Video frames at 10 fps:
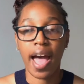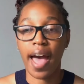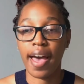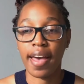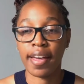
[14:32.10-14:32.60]

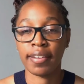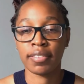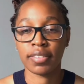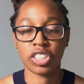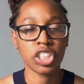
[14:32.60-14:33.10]

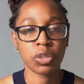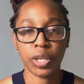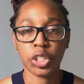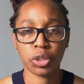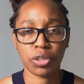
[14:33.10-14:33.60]
and just
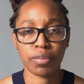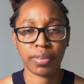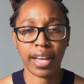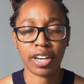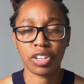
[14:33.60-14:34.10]
reassure them
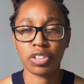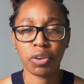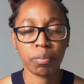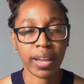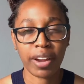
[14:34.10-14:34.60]
that you
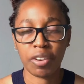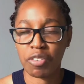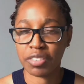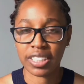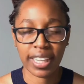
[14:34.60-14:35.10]
don't plan on
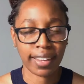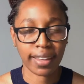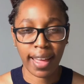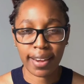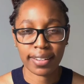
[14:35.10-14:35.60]
overstaying in
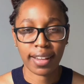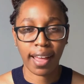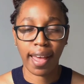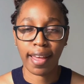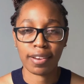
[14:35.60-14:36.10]
Canada,
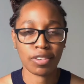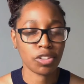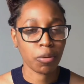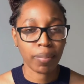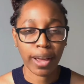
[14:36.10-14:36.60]
and you
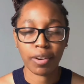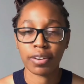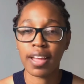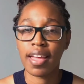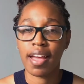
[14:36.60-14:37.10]
don't plan
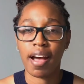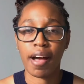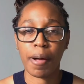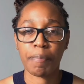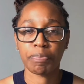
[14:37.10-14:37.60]

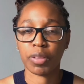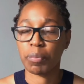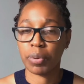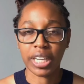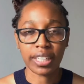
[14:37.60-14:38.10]
on
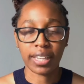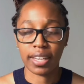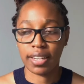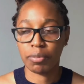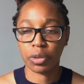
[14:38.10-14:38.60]
breaking
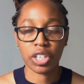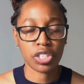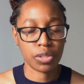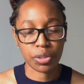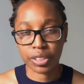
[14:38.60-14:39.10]
any immigration
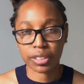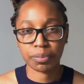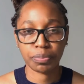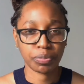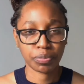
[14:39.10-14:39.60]
laws.
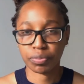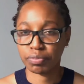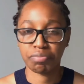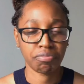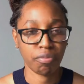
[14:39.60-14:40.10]

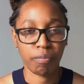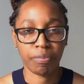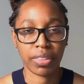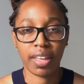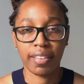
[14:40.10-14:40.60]

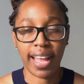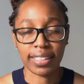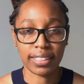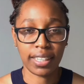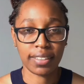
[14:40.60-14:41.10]

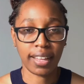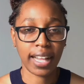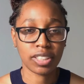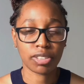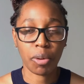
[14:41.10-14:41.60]
That's it.
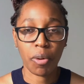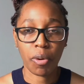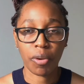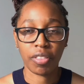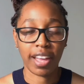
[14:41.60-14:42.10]
That's
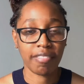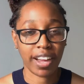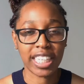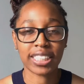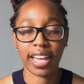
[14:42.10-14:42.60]
all the
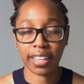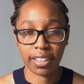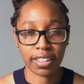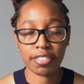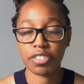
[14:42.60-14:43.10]
advice I can
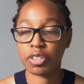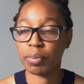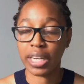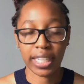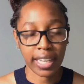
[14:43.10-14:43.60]
give you.
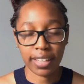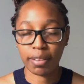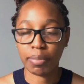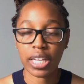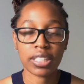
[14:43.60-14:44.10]
But again, the
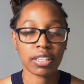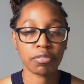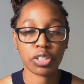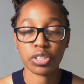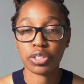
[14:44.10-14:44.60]
best thing for
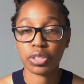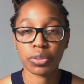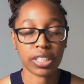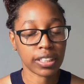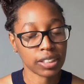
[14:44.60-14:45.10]
you to do
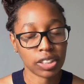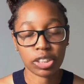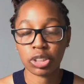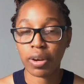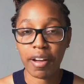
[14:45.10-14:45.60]
is
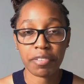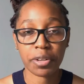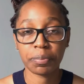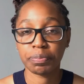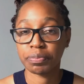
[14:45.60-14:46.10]
just travel